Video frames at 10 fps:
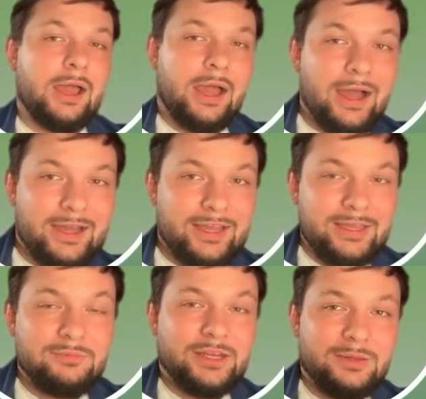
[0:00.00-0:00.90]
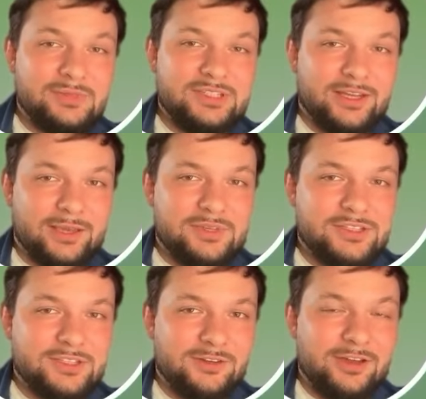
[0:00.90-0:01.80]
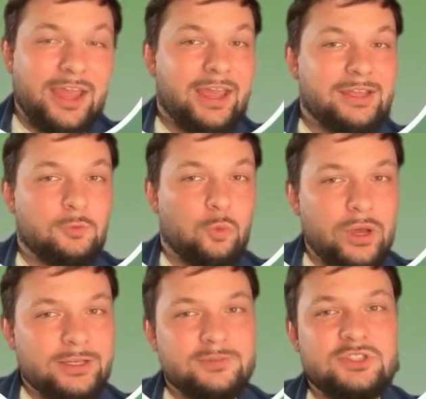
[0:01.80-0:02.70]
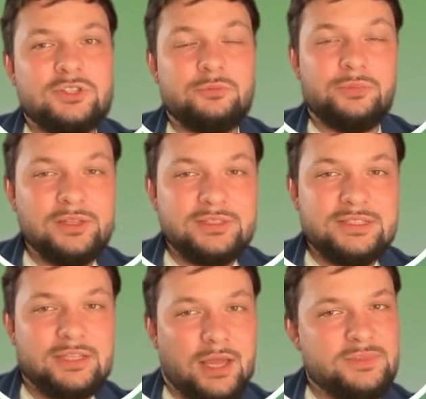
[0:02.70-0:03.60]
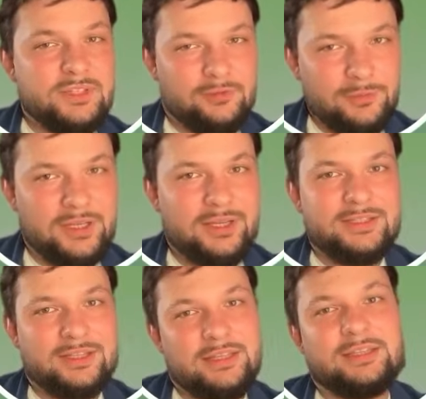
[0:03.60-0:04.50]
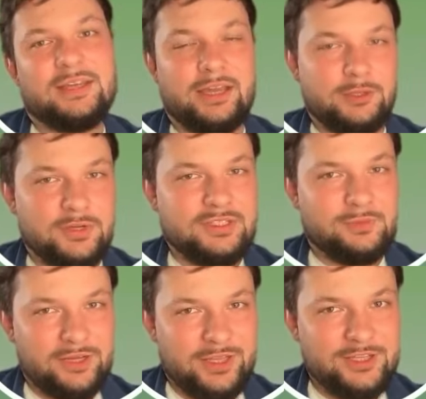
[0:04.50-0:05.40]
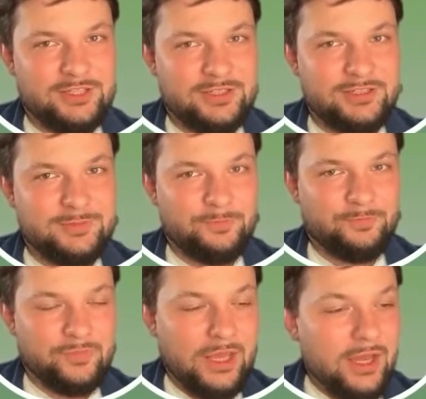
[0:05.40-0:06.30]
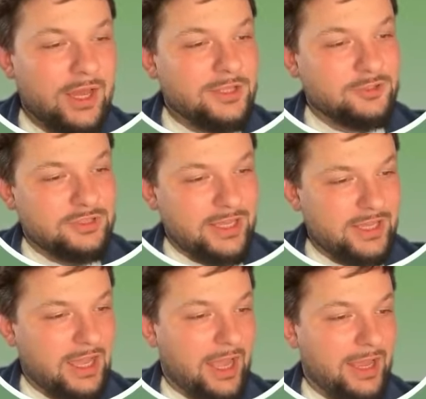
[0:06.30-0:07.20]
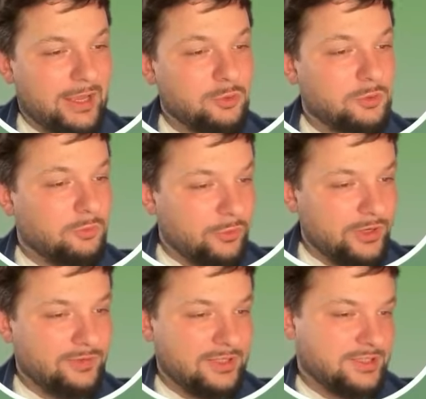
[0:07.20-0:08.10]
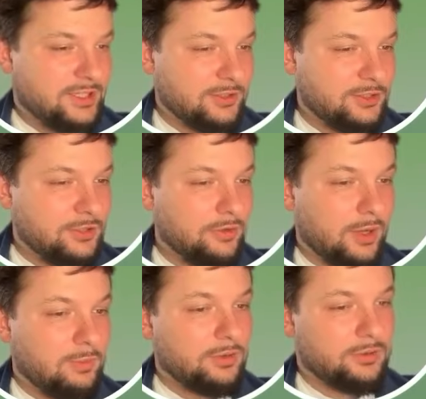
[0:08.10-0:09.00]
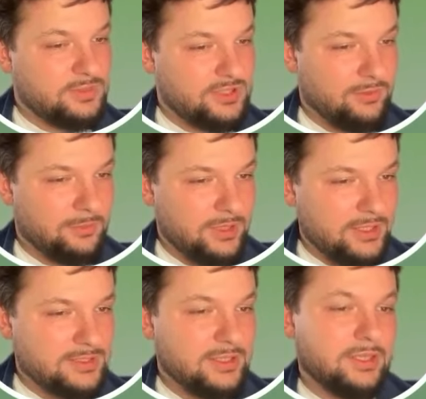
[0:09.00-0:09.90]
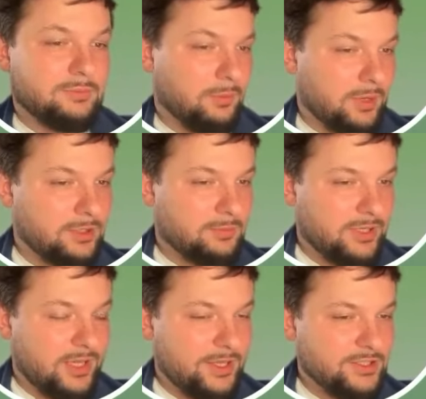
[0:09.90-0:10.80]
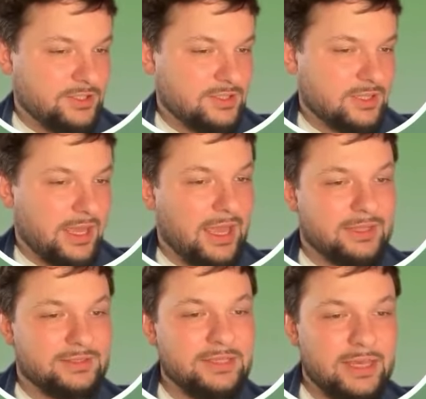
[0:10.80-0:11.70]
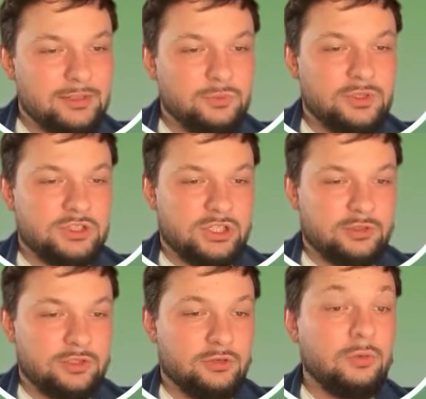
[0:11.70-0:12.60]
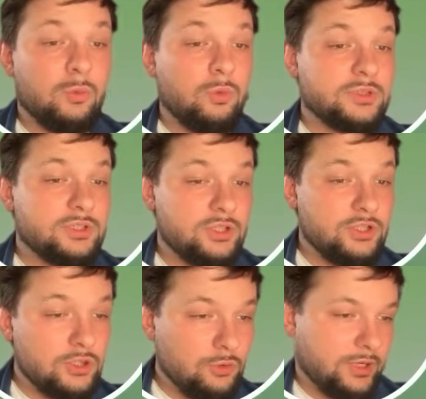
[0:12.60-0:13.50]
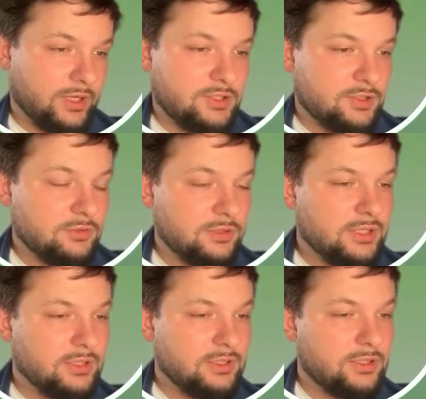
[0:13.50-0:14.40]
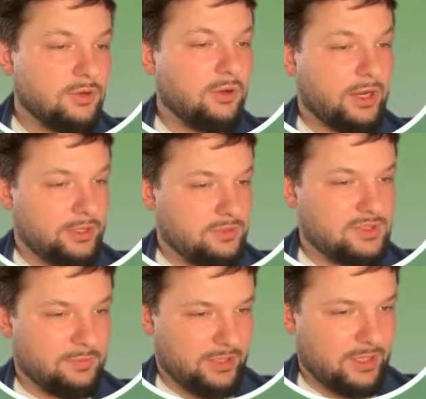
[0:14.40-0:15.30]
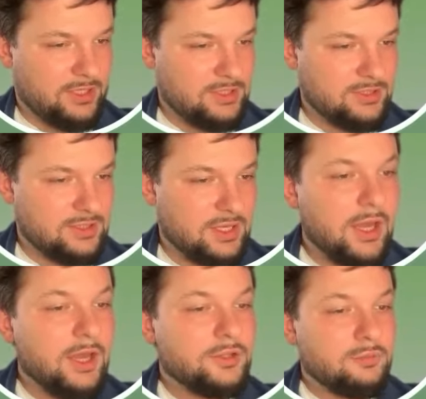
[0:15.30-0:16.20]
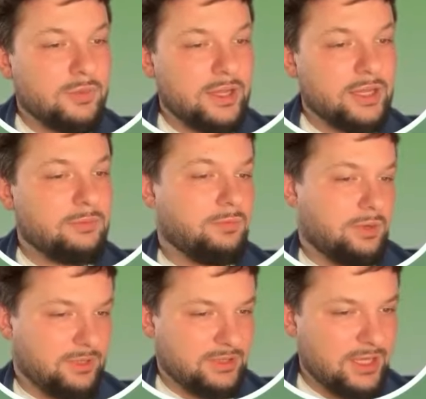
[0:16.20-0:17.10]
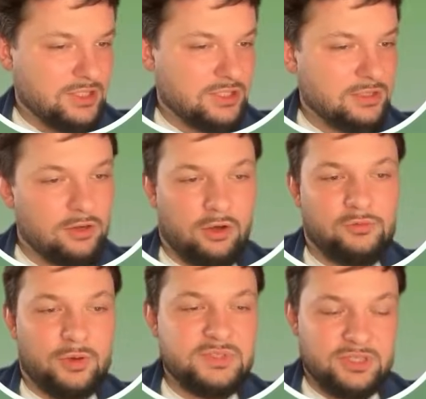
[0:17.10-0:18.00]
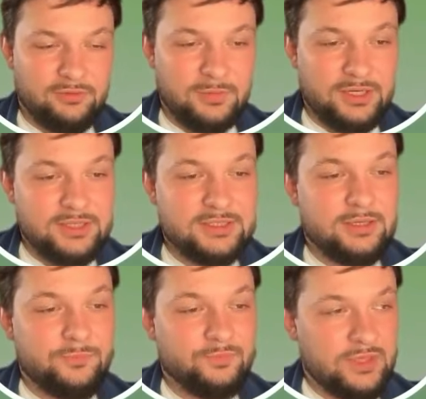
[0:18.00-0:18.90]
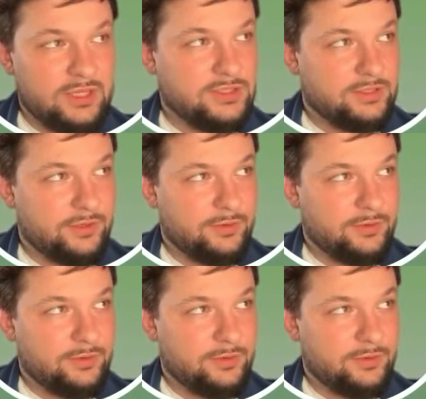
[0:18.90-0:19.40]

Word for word: Hi, my name is Siarhei Misko and welcome to Building Observability in iOS Applications. Today I will briefly tell you about observability in mobile applications and then we will tell you what you can do in your iOS applications to make implementation of observability easier.